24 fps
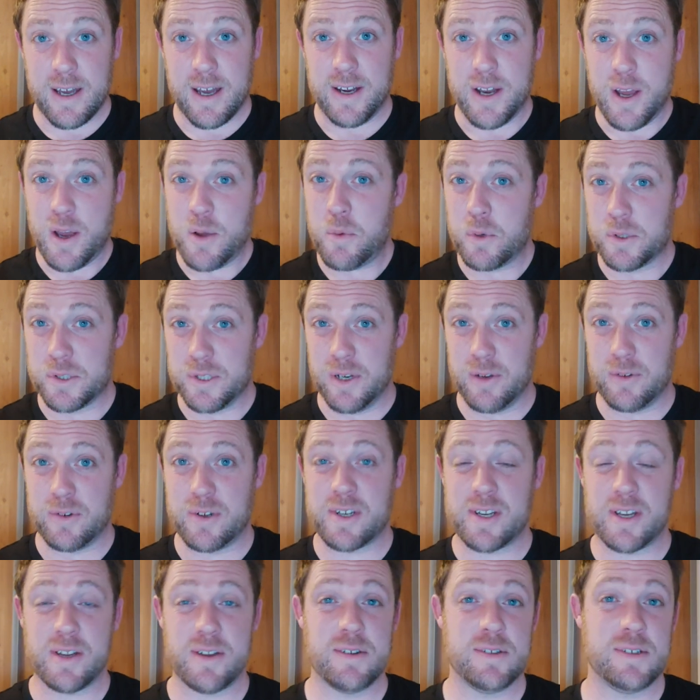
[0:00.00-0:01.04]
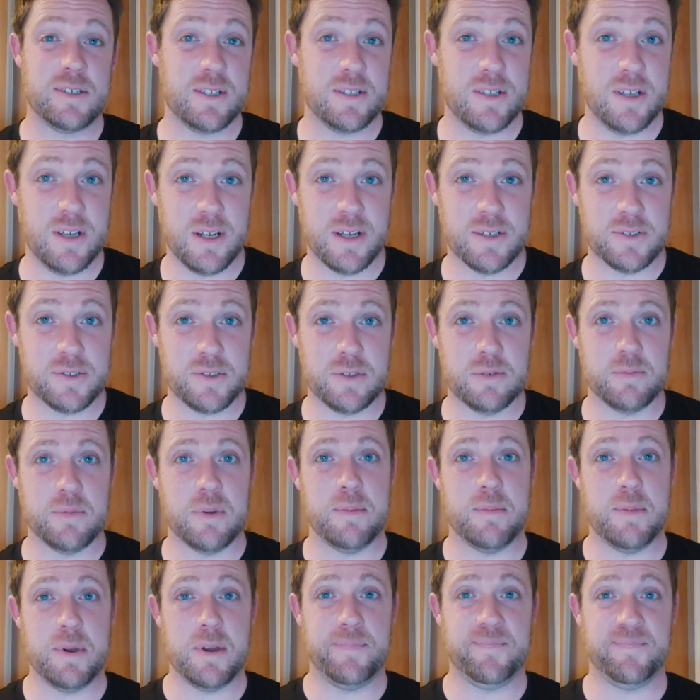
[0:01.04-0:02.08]
I know it wasn't long ago since you last saw
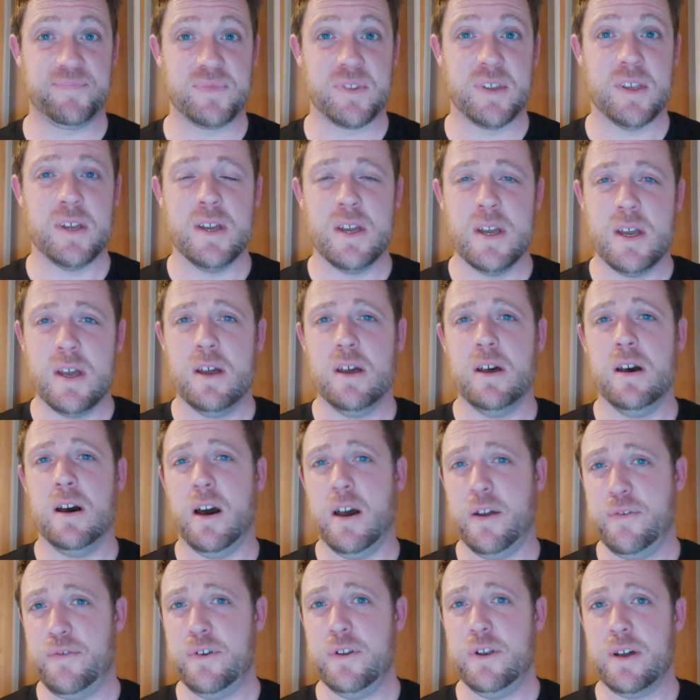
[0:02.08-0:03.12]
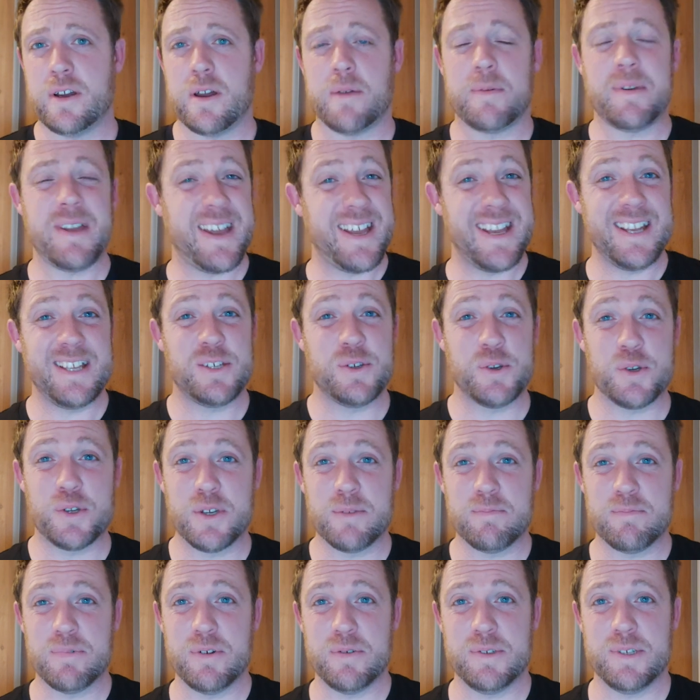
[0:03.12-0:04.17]
me, but I feel like I'm getting into a
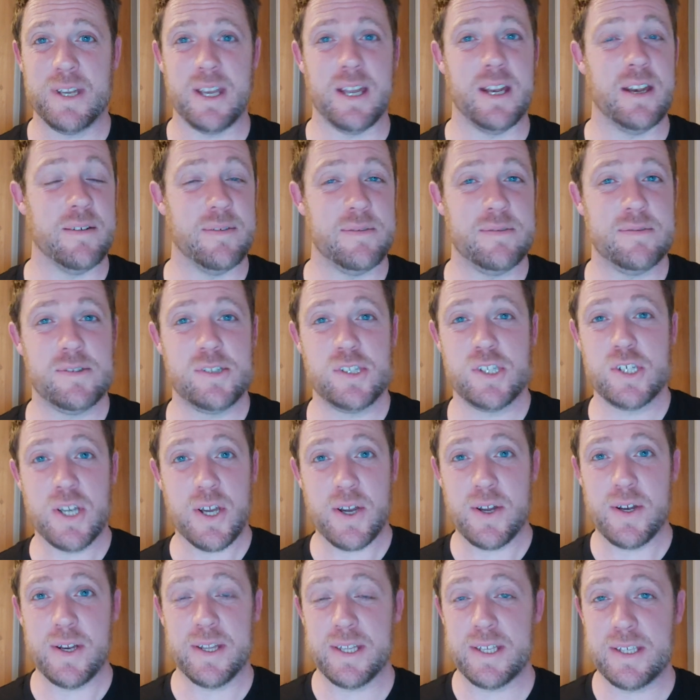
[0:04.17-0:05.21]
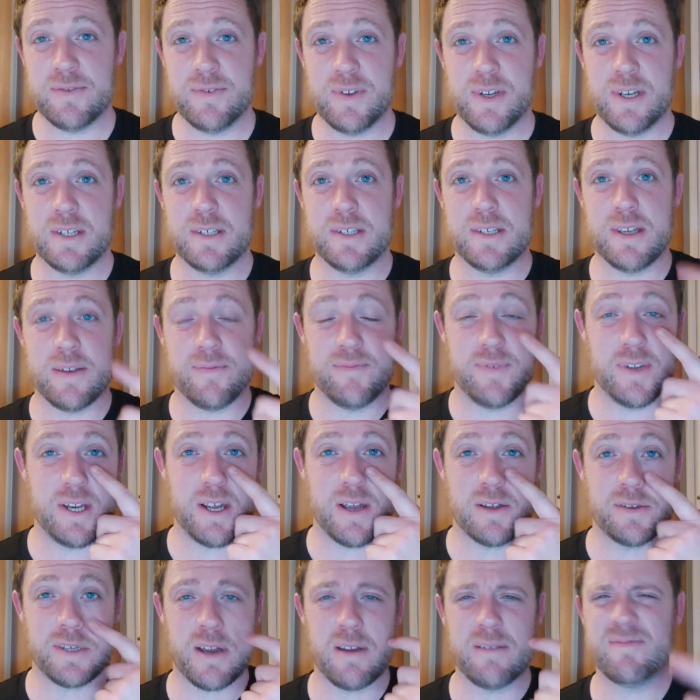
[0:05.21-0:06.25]
good routine of churning these videos,
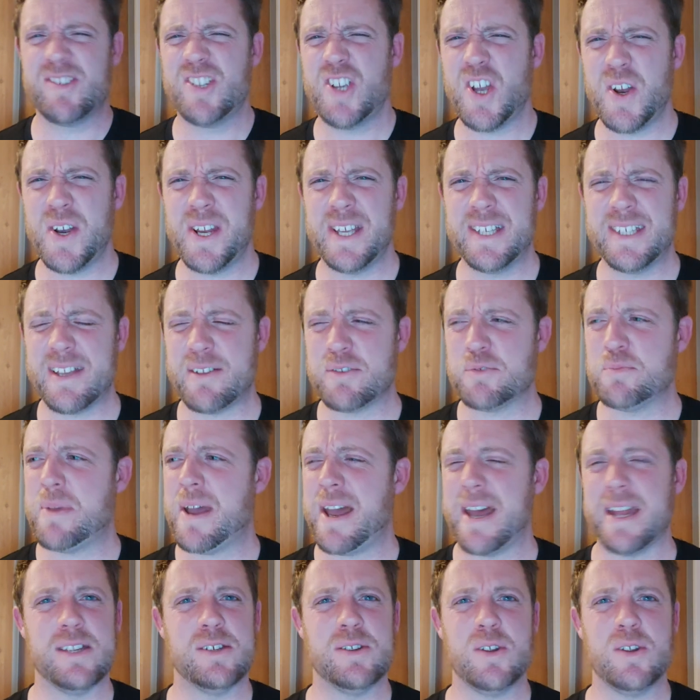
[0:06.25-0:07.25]
videos out. Churning sounds bad.